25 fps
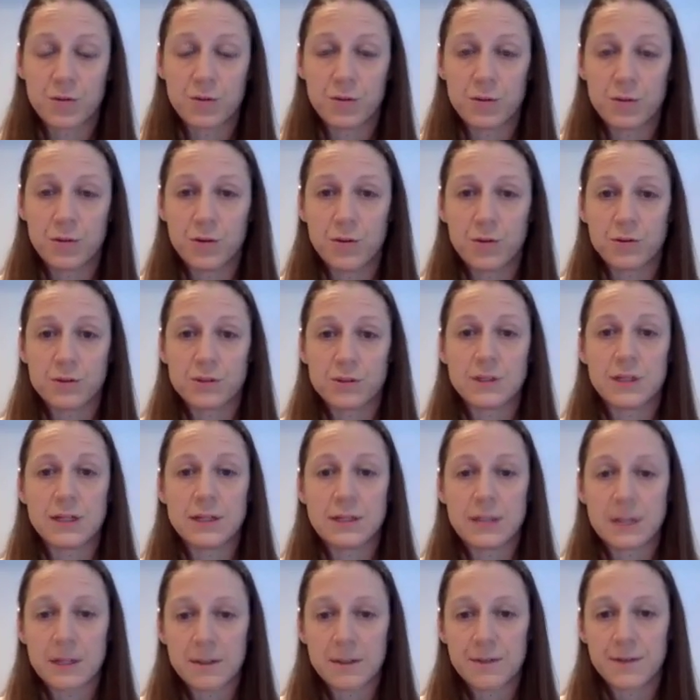through those and
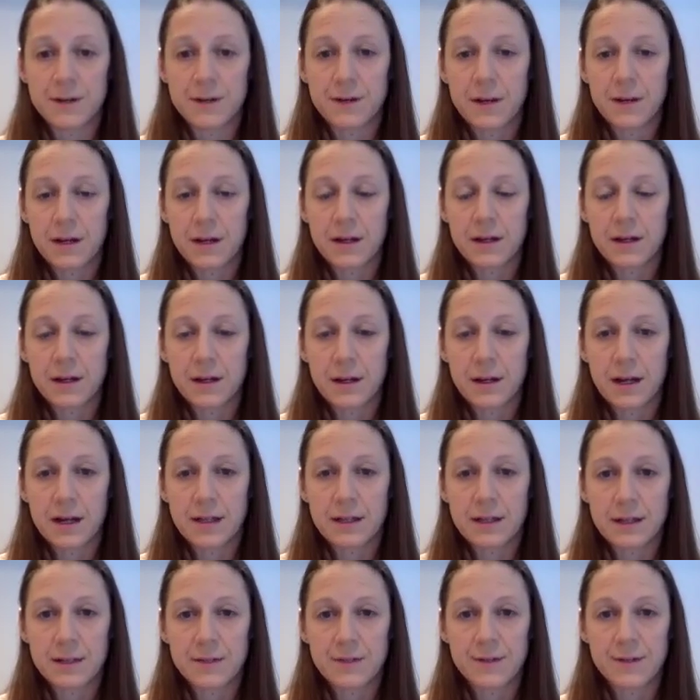
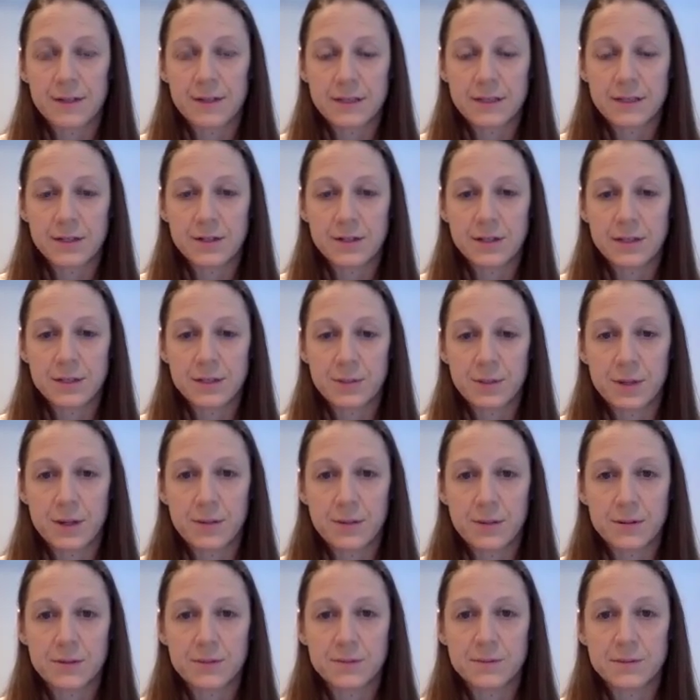identify serious
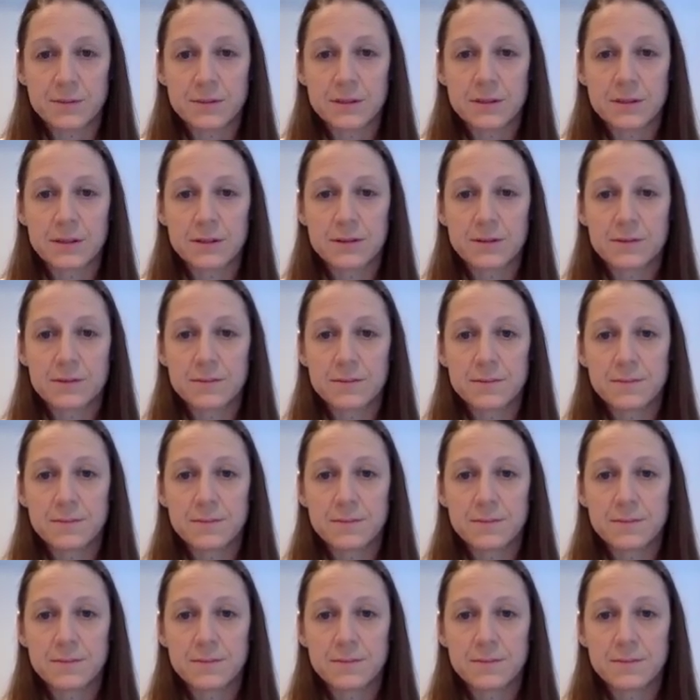problems.